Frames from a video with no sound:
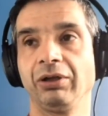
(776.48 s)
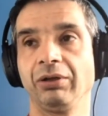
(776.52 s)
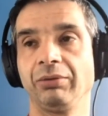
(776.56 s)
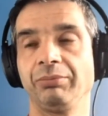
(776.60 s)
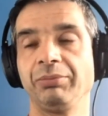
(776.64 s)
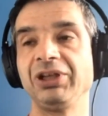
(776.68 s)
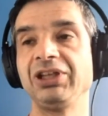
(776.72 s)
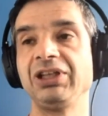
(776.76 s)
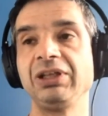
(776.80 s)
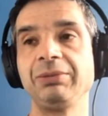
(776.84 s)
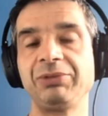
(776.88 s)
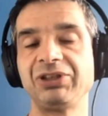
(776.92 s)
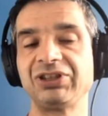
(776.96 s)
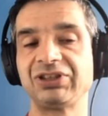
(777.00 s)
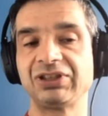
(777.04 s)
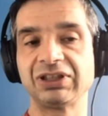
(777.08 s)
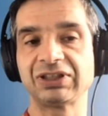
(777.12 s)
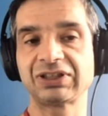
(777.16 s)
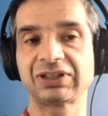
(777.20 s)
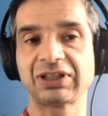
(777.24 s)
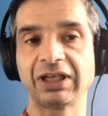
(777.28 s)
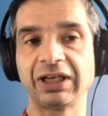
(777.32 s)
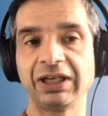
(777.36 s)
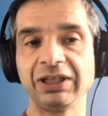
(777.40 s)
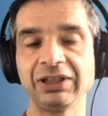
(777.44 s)
many
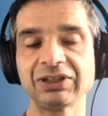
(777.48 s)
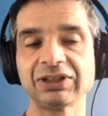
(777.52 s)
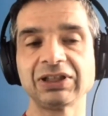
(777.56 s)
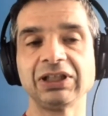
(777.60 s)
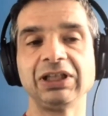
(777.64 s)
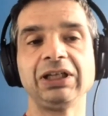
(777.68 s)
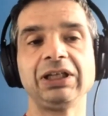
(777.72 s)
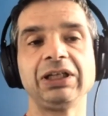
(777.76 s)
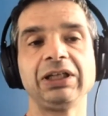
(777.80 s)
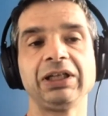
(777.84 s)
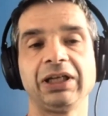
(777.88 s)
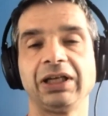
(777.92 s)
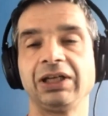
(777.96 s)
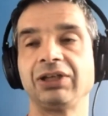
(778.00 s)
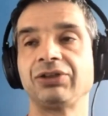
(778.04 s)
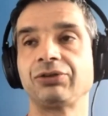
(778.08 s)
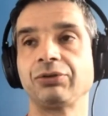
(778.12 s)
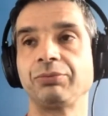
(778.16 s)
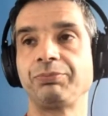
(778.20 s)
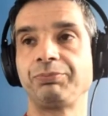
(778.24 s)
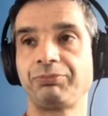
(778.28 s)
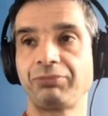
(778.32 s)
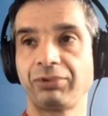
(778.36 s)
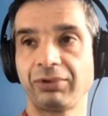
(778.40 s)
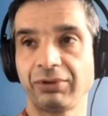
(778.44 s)
business lines, and
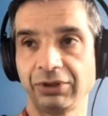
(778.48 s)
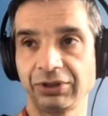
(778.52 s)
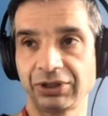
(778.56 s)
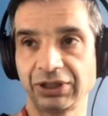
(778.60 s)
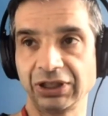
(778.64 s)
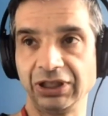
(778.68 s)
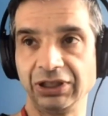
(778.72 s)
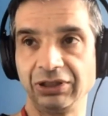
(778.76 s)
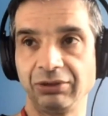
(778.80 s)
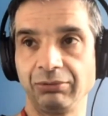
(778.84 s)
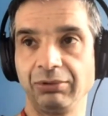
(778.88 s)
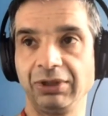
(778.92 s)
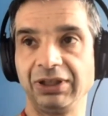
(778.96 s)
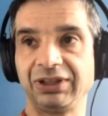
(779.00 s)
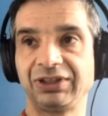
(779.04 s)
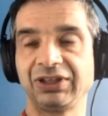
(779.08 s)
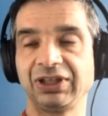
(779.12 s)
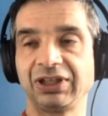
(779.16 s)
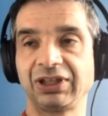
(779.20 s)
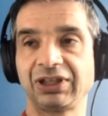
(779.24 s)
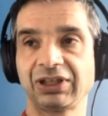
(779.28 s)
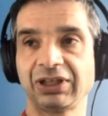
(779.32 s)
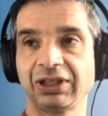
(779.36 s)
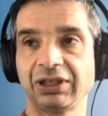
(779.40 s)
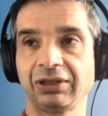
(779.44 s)
the plugin will
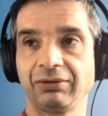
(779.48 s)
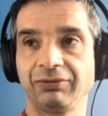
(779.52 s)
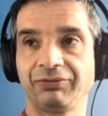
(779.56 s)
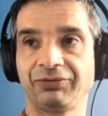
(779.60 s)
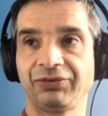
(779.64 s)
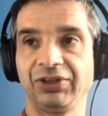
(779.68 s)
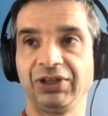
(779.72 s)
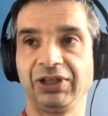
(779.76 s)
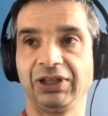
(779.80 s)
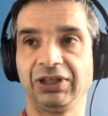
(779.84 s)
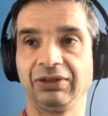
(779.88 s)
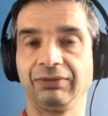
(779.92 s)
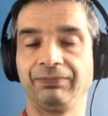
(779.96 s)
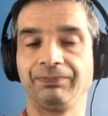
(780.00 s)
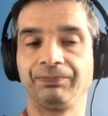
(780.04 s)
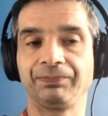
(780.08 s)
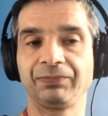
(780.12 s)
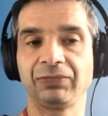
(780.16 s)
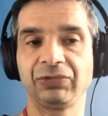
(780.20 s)
take care of the